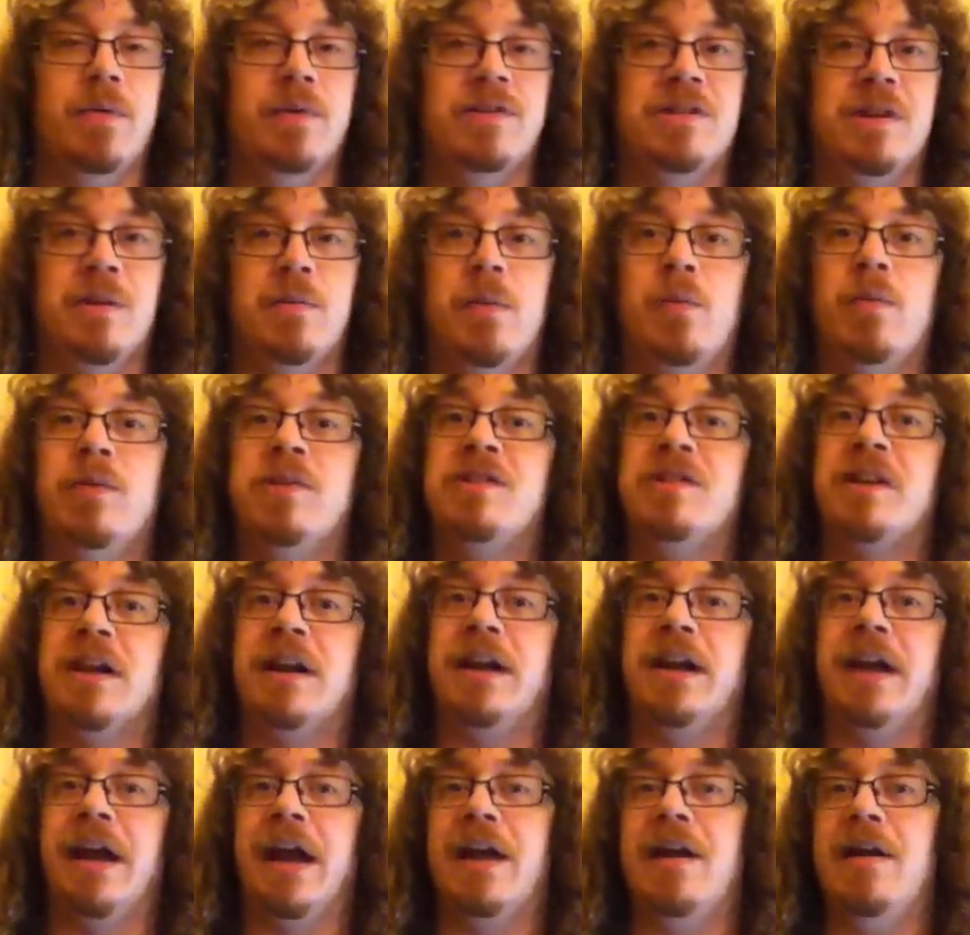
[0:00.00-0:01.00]
Someone was
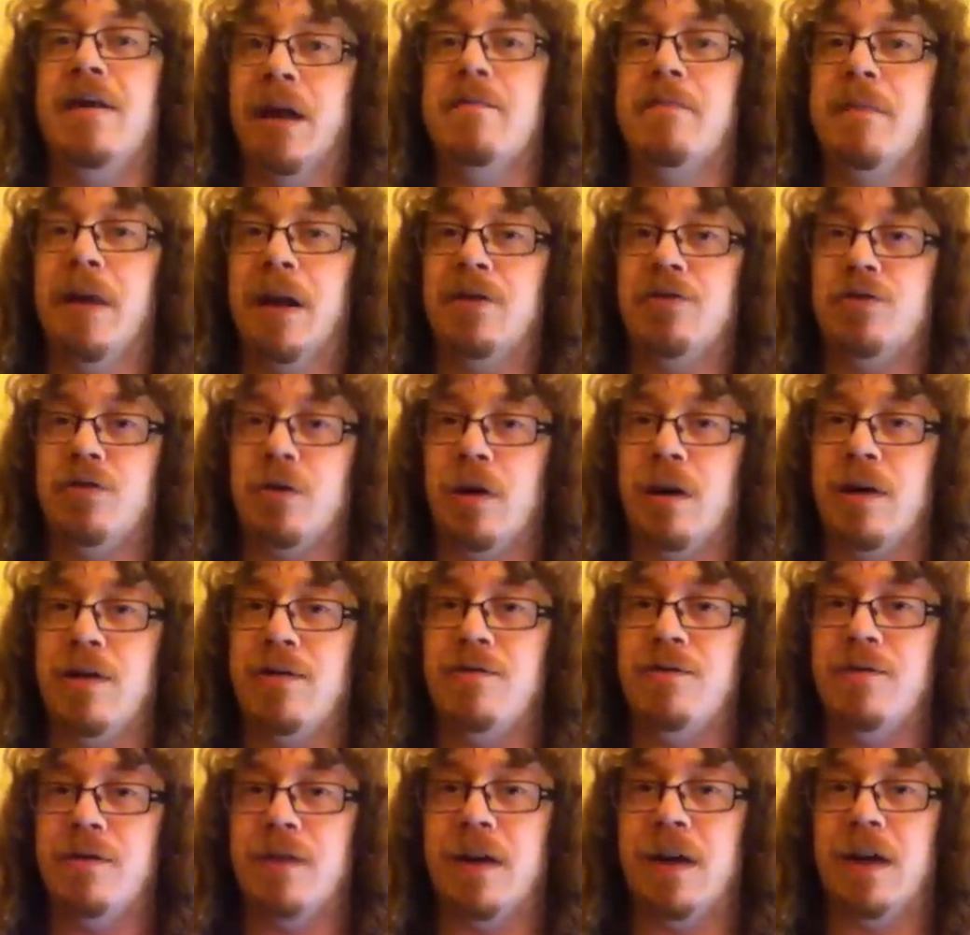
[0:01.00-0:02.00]
selling a Mega
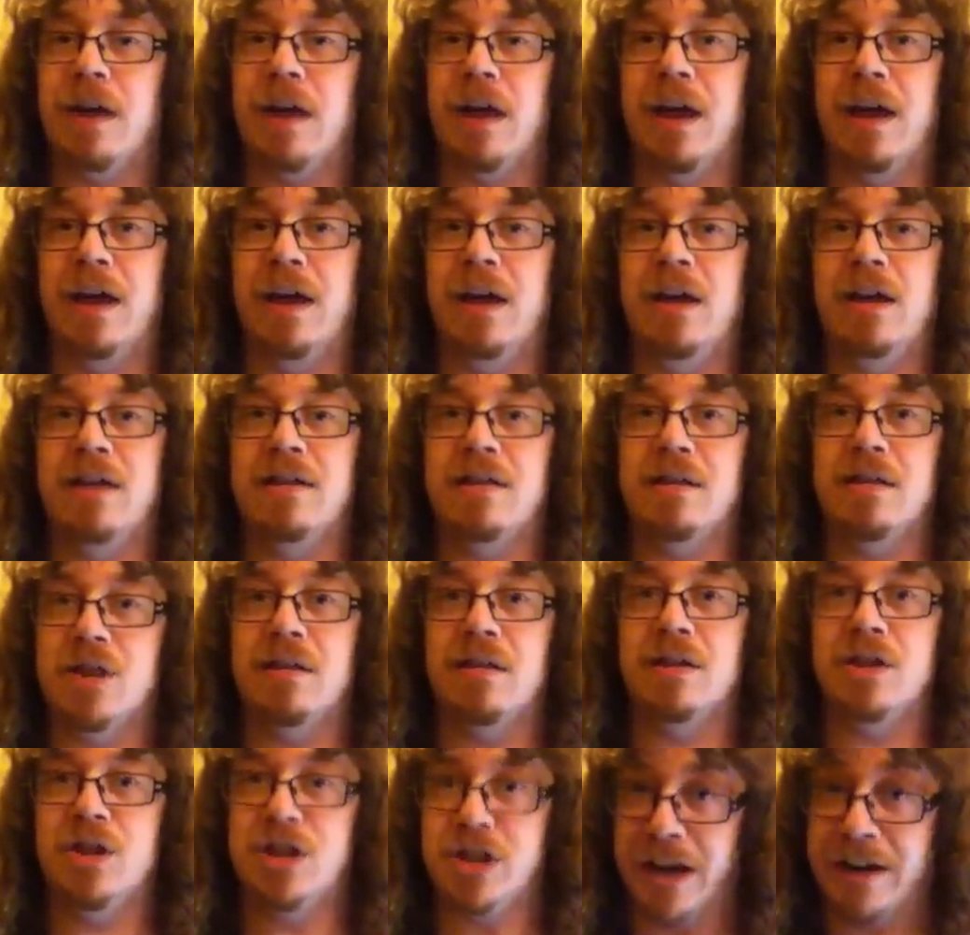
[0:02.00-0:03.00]
Drive, a
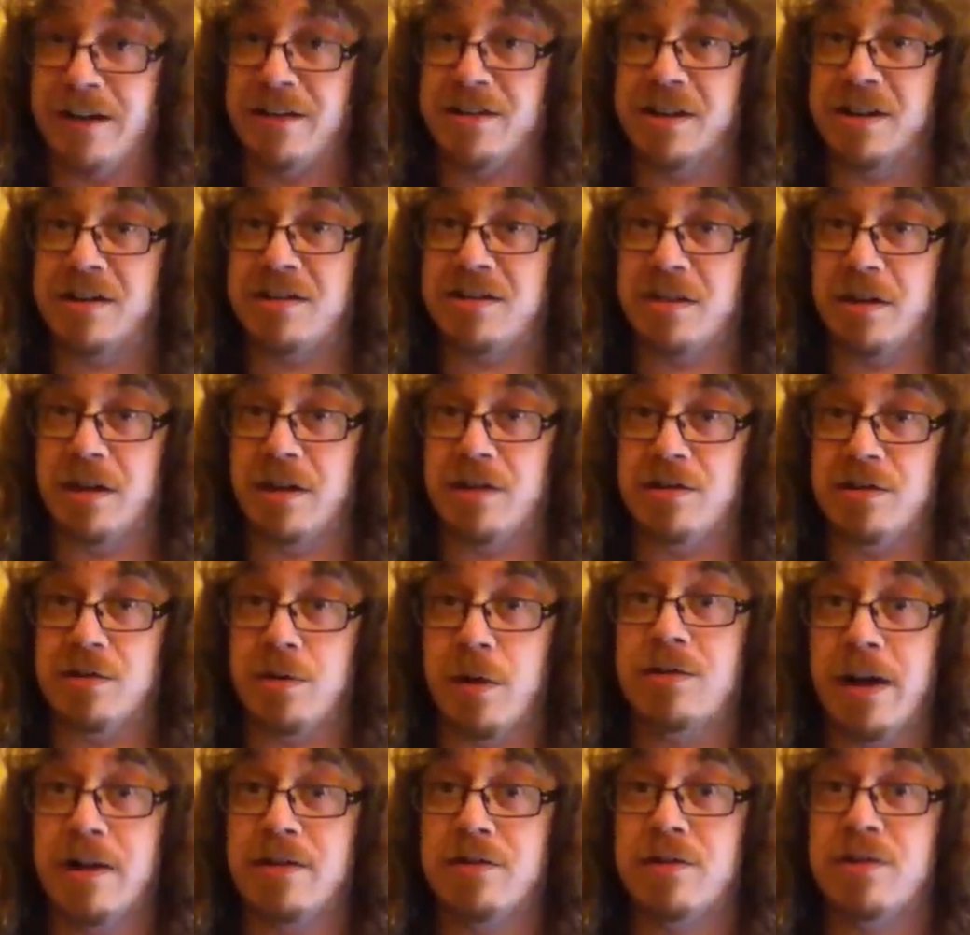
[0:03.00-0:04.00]
Genesis
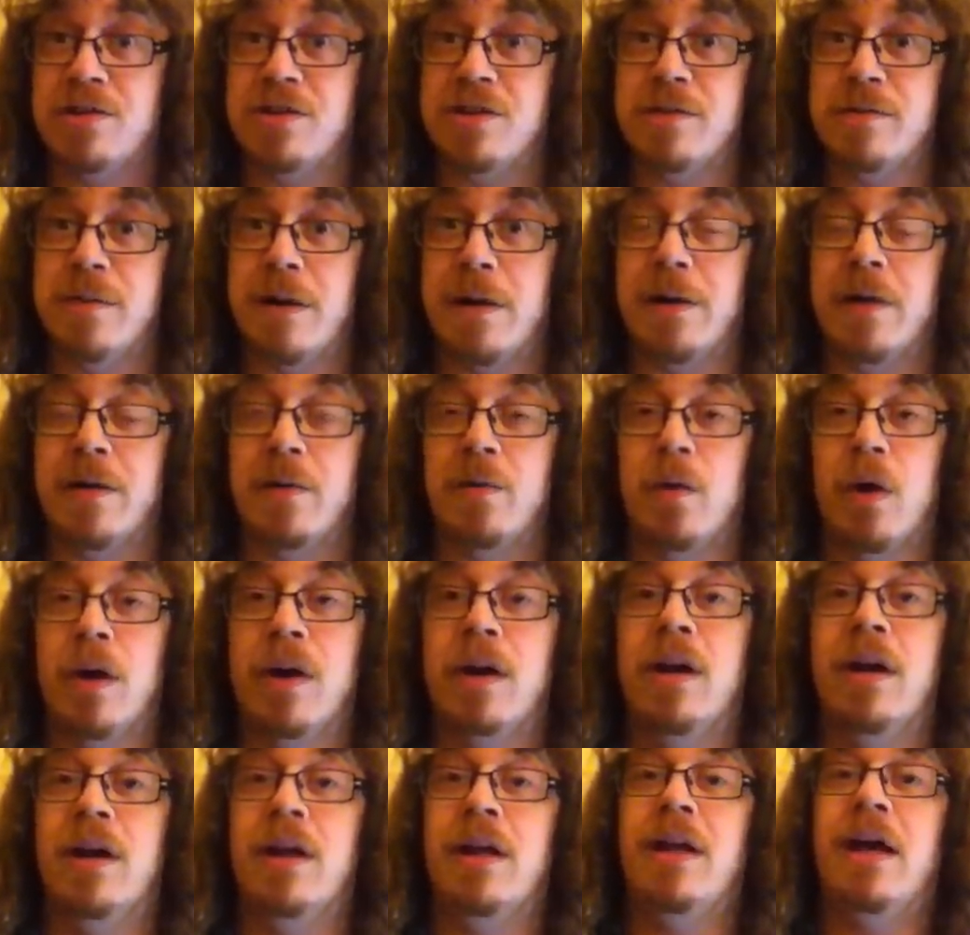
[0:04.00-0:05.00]
32X, which is an American
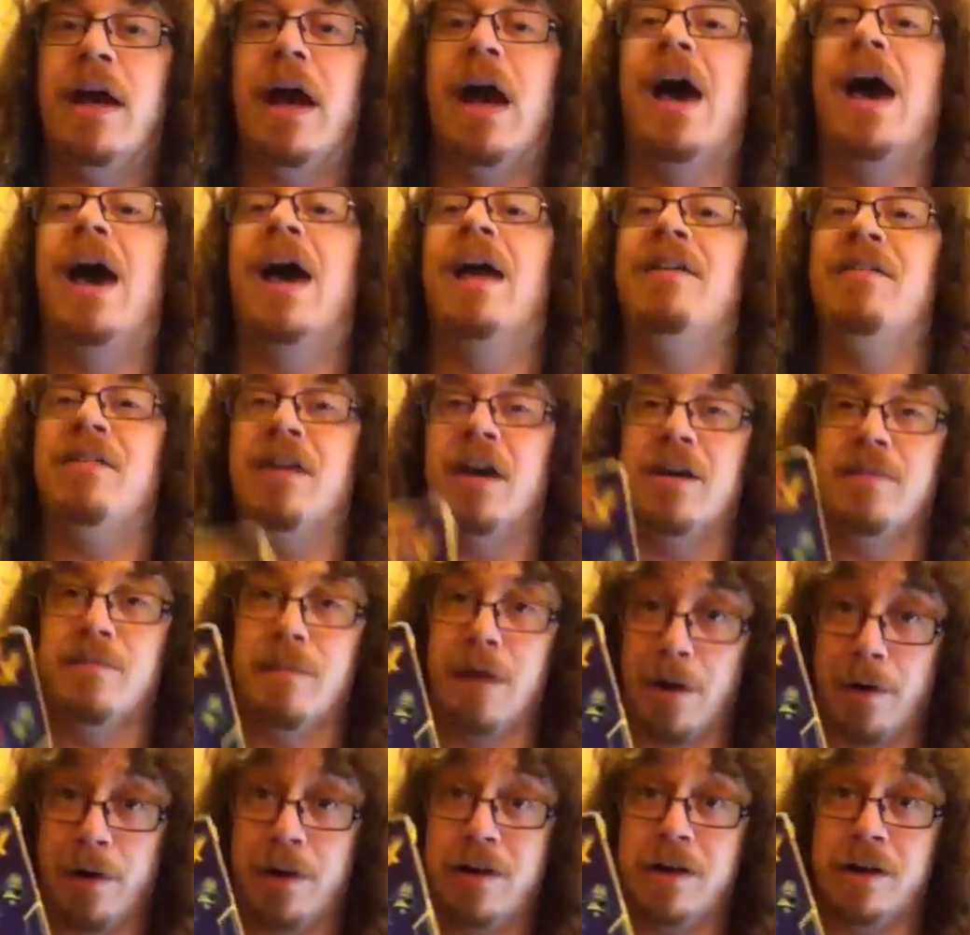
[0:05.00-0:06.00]
one, and an
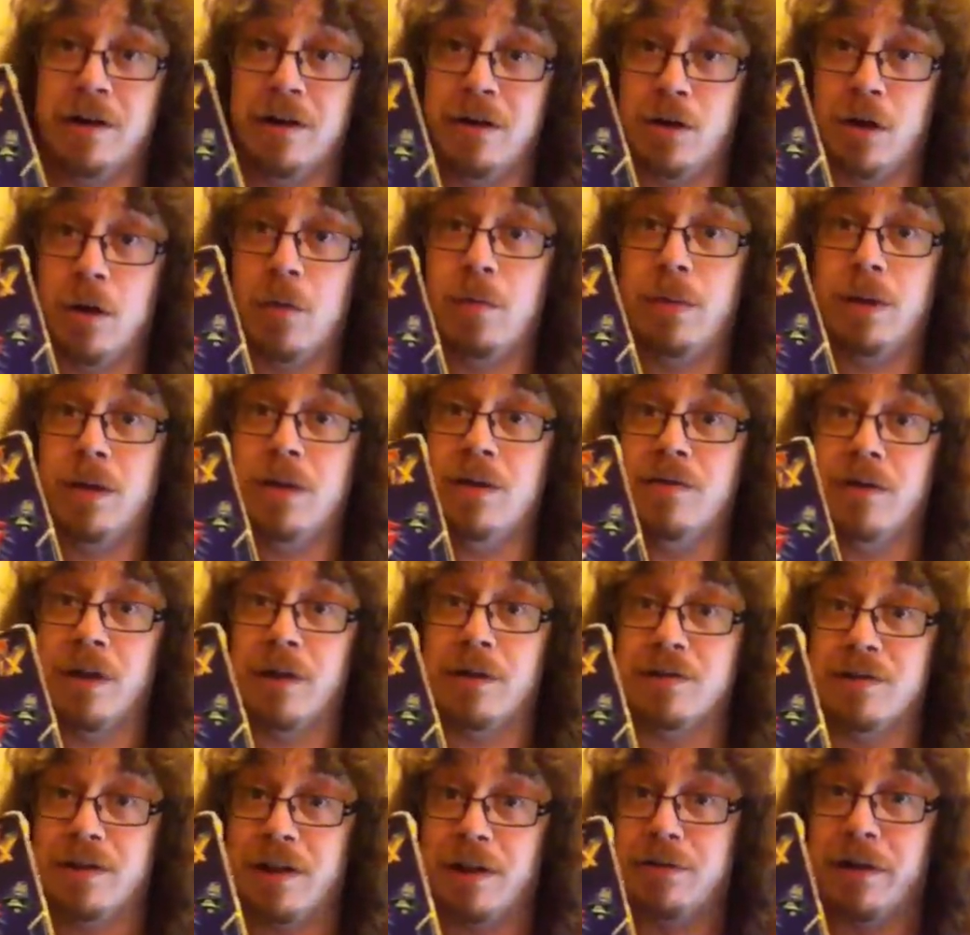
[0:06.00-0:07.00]
American copy of
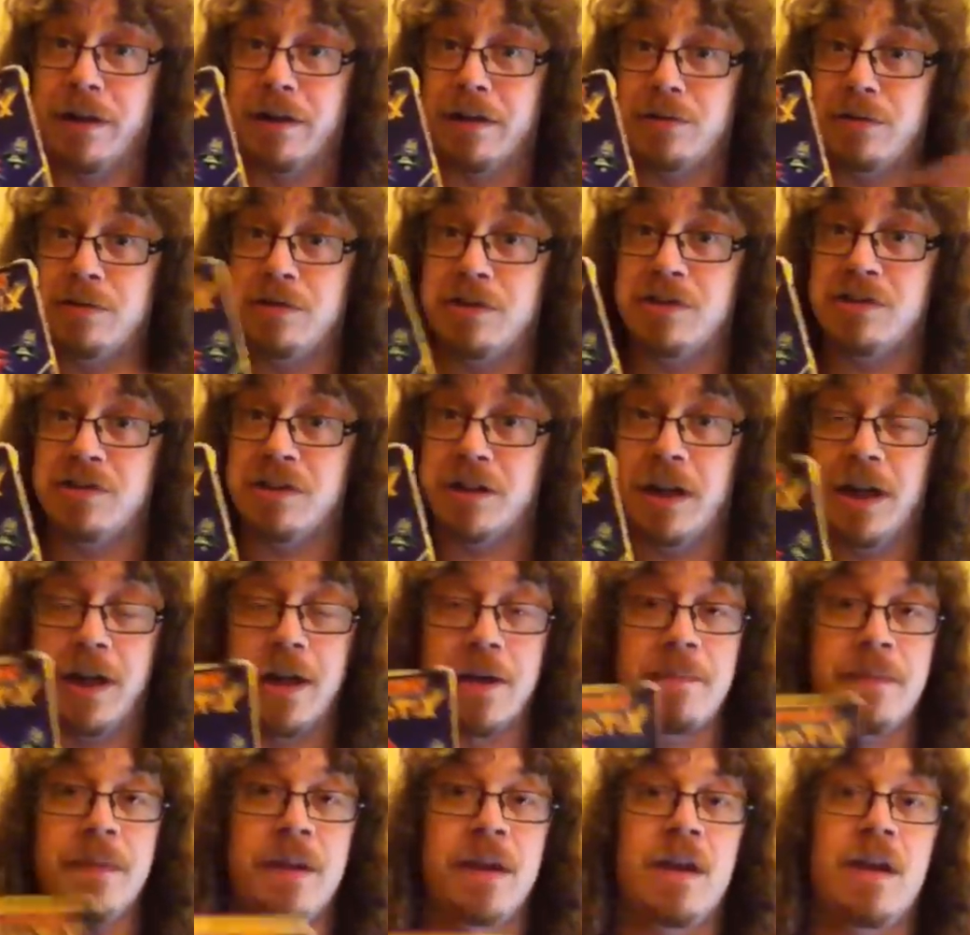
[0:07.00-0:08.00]
Knuckles Chaotix, which you can see
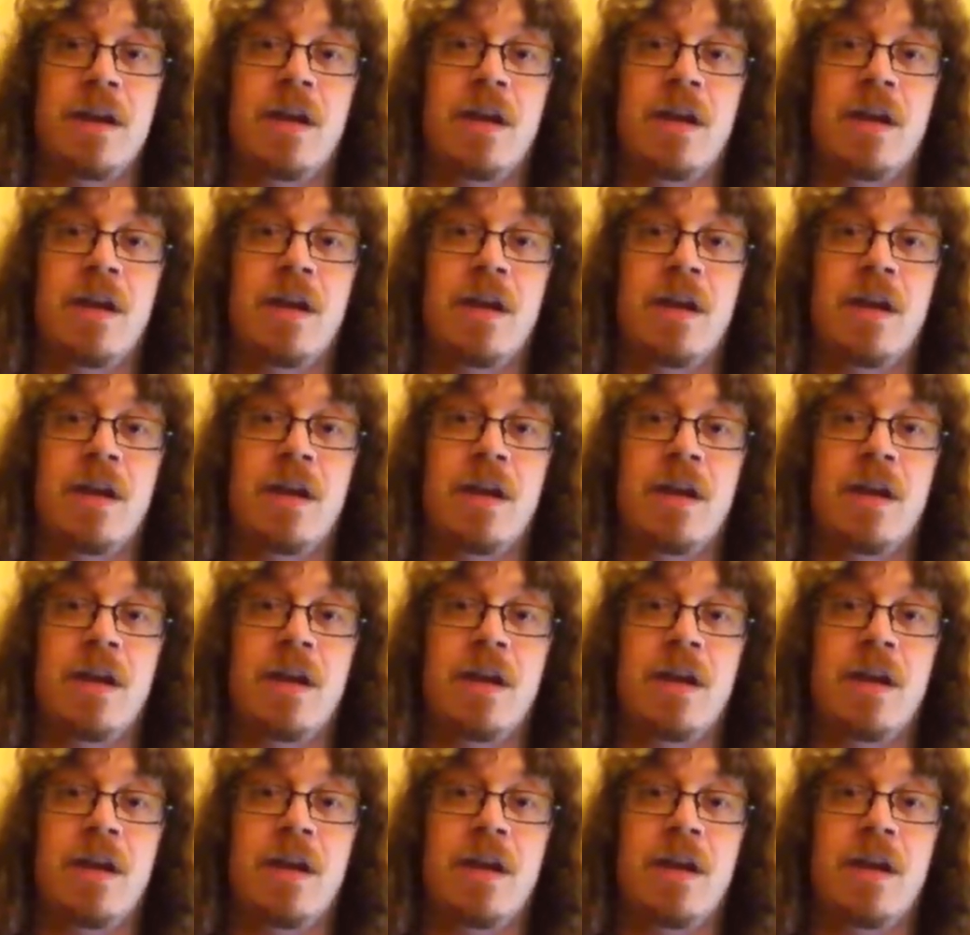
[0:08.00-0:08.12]
here.